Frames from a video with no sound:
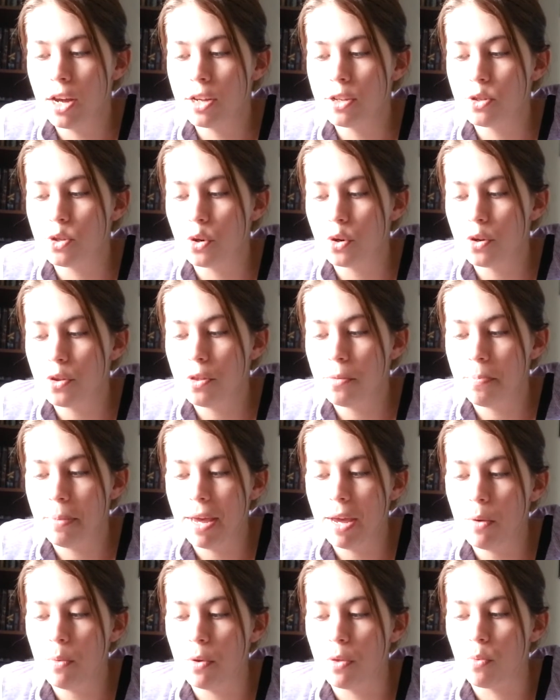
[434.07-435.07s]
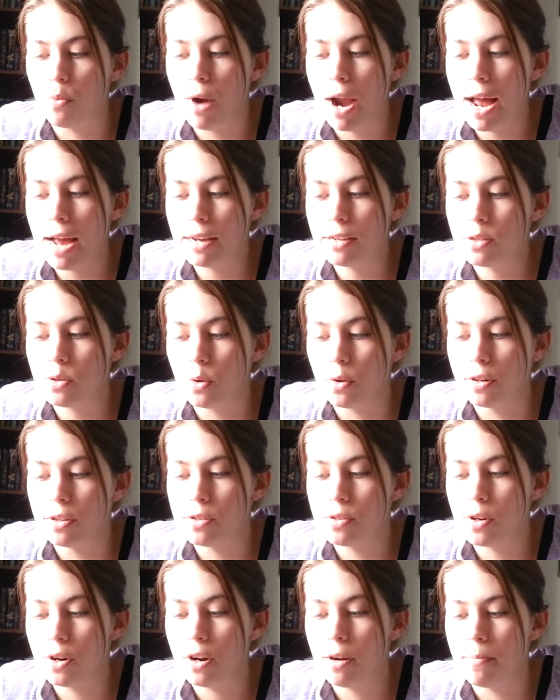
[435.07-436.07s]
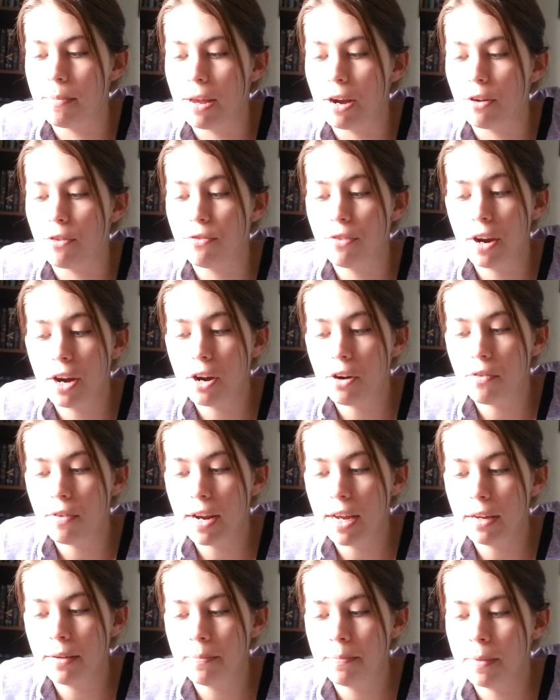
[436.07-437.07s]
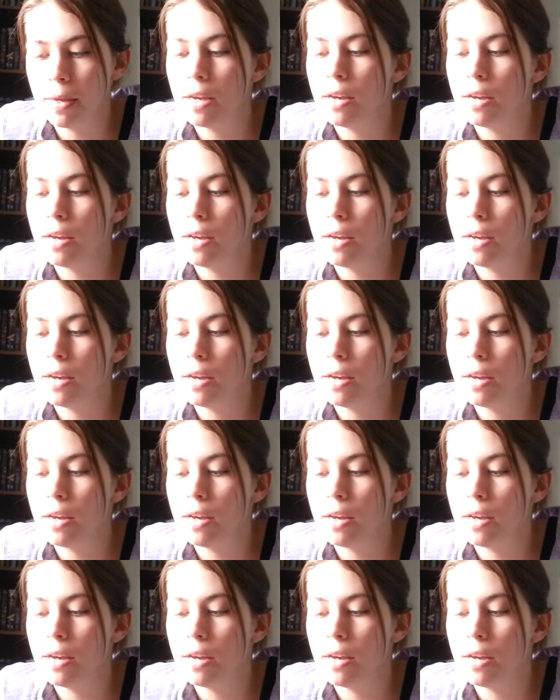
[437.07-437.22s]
circle the pit with rocks or insert a metal fire ring.